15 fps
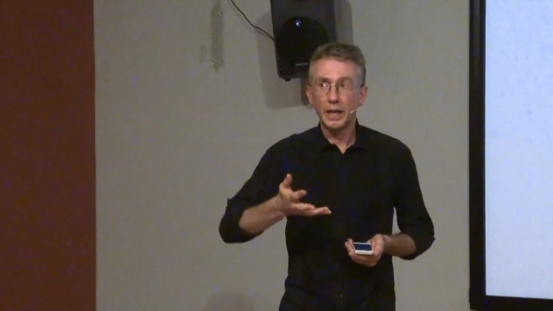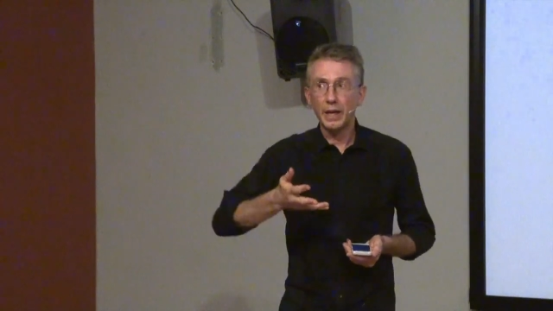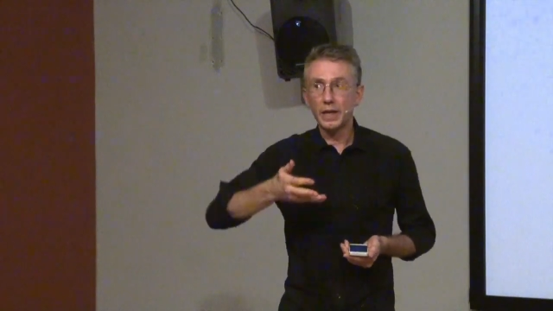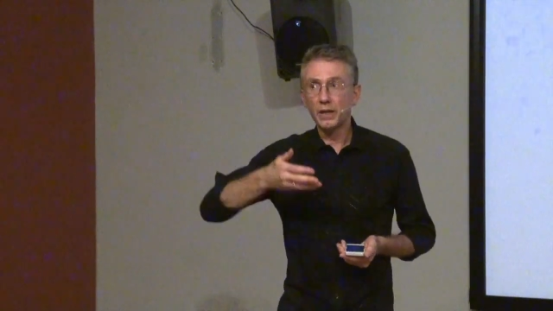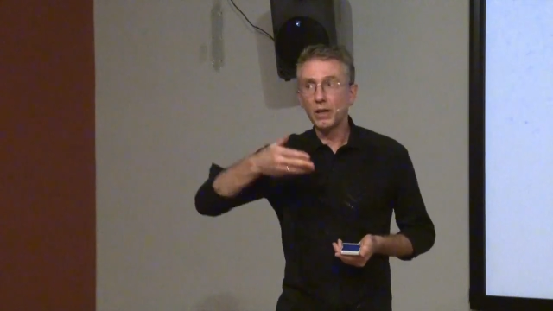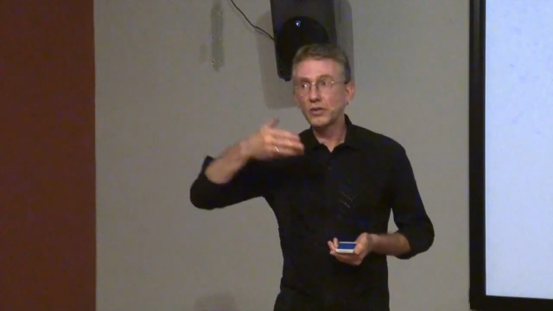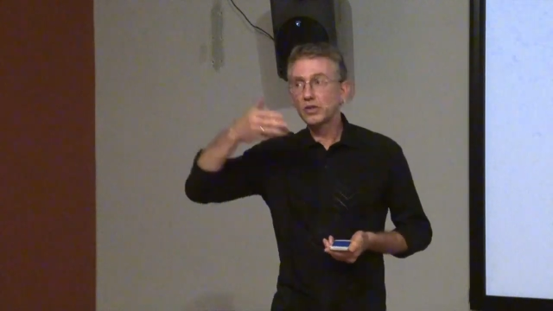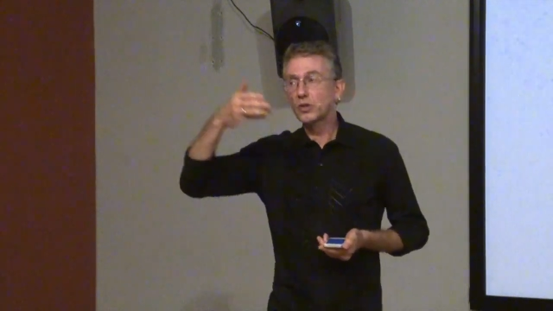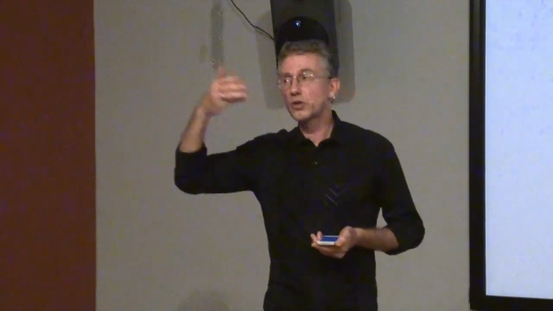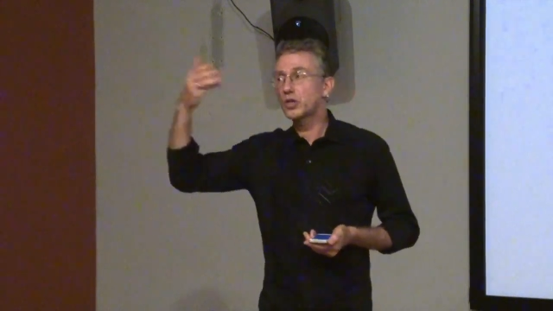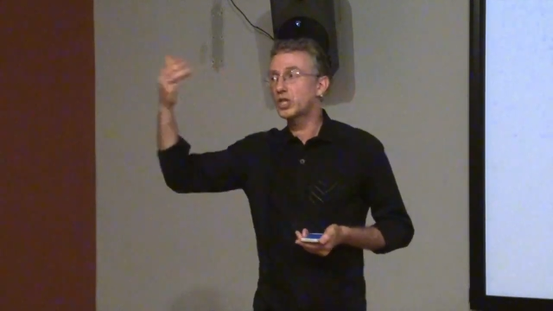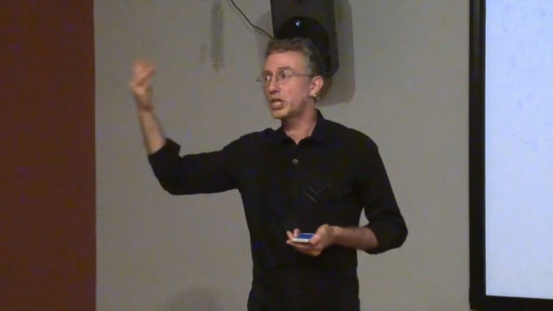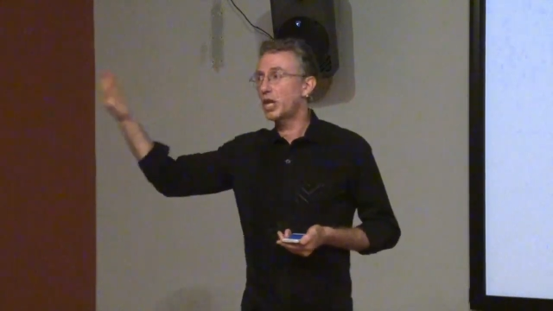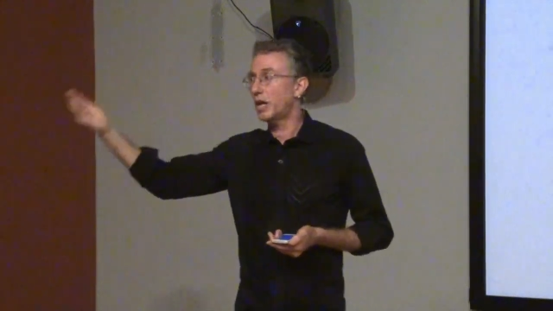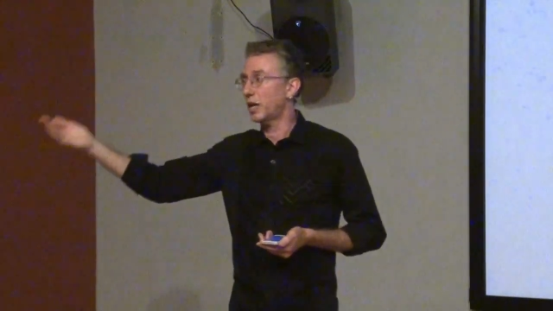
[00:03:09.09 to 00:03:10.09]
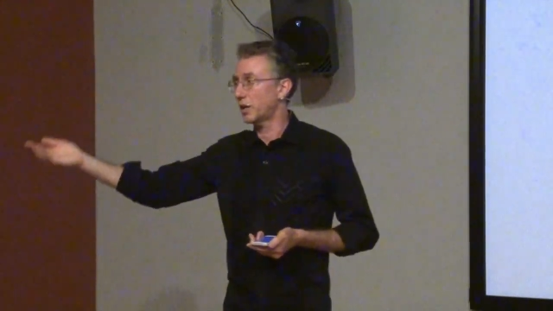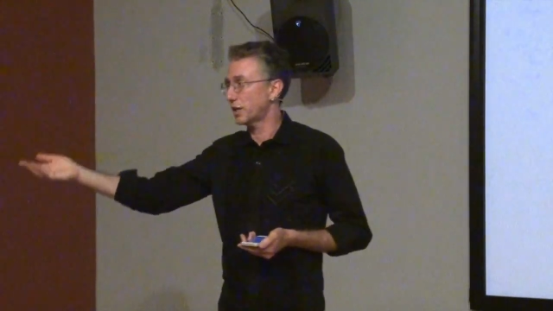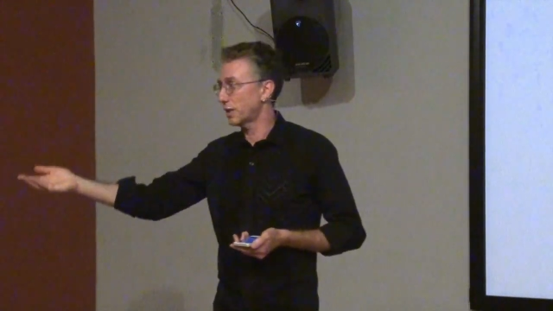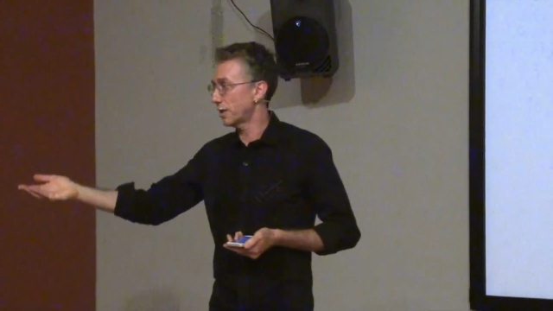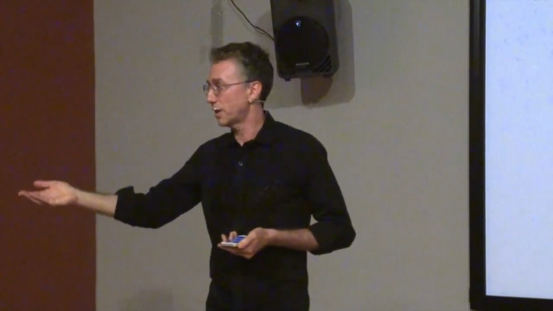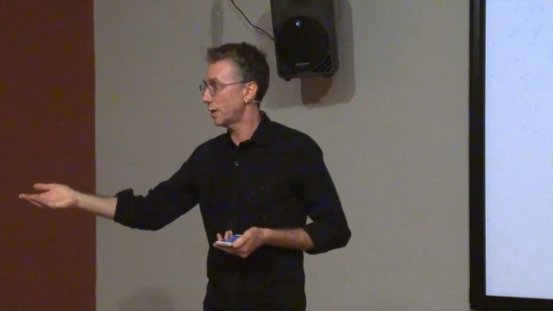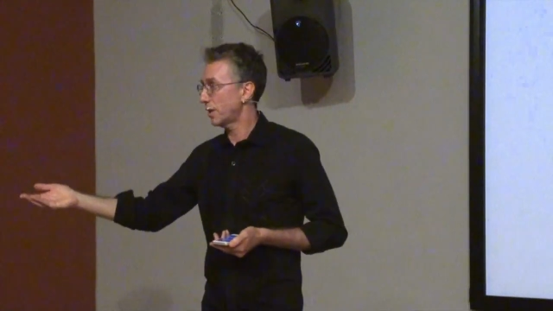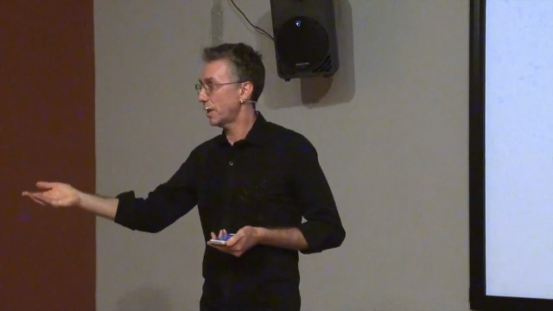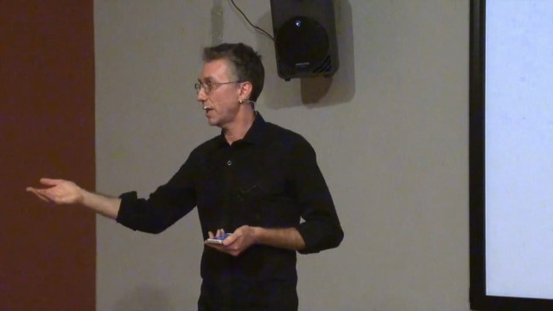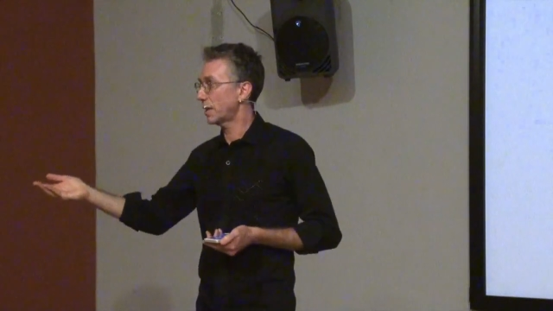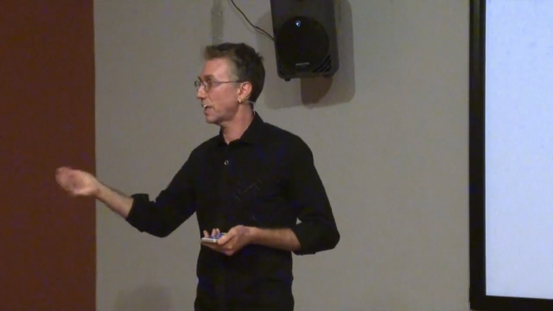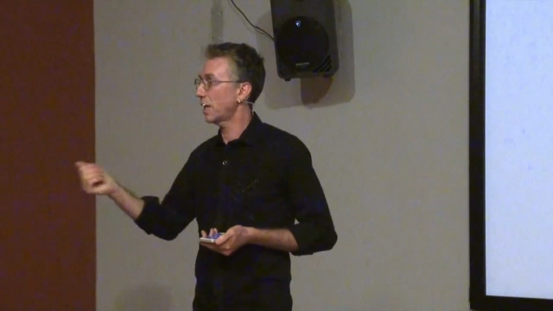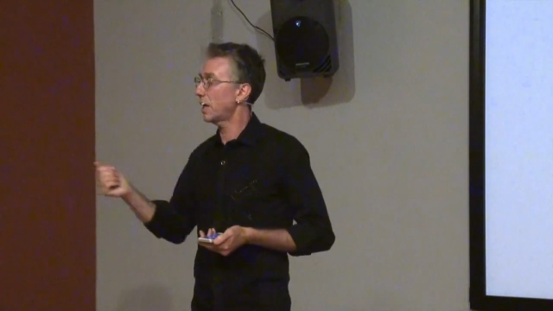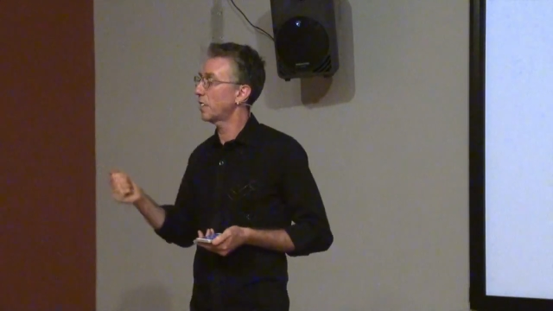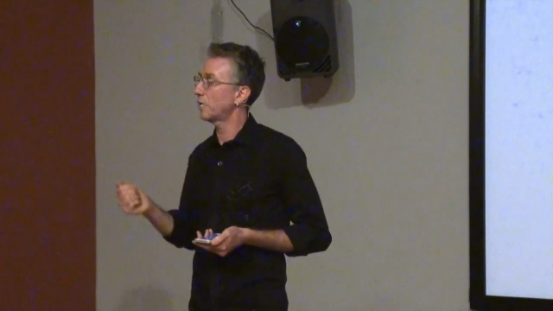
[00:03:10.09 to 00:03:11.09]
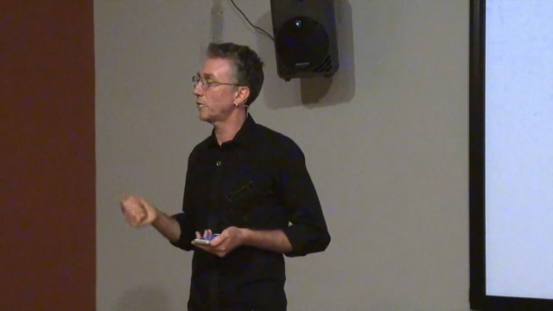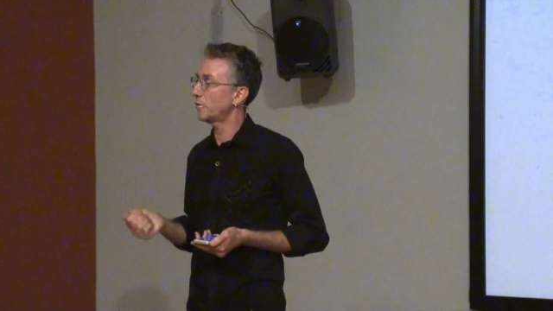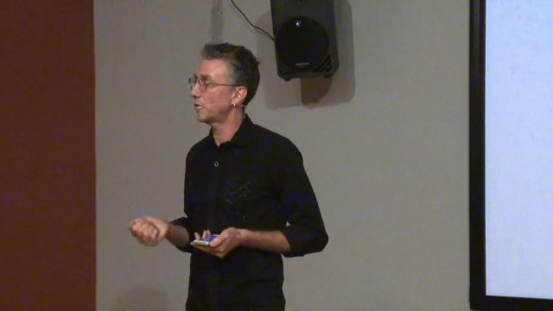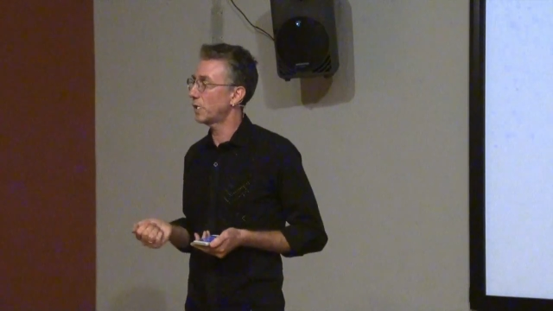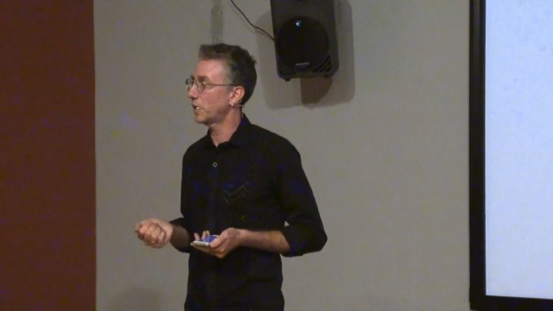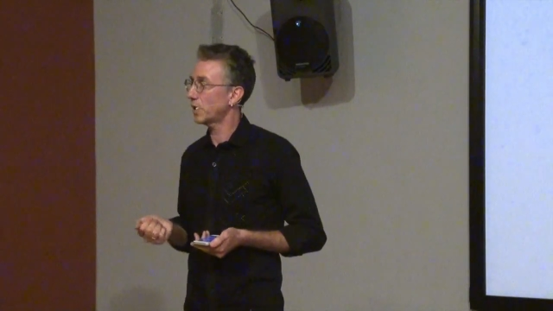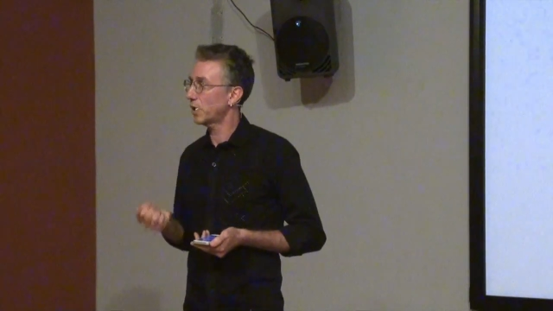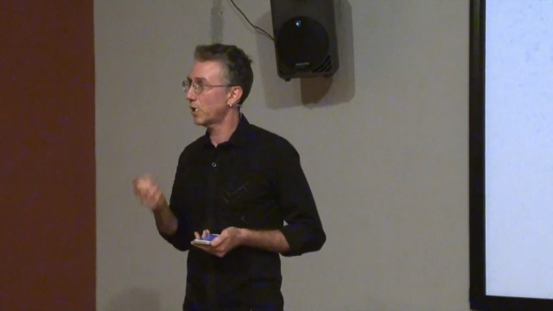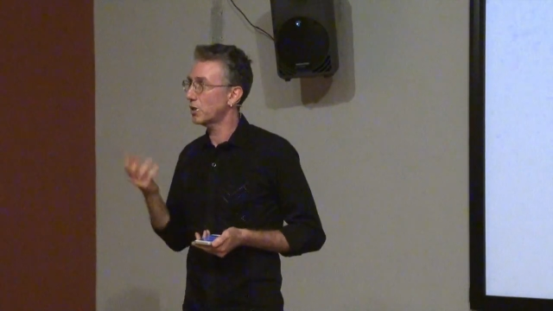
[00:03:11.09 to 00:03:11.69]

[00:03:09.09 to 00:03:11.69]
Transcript: and also shared that kind of